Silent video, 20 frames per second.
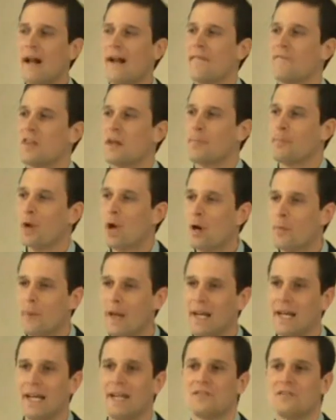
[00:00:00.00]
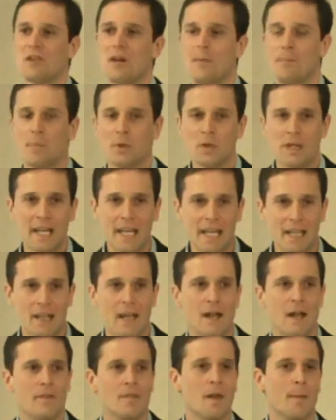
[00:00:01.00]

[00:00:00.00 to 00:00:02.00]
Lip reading: if the permit is complete,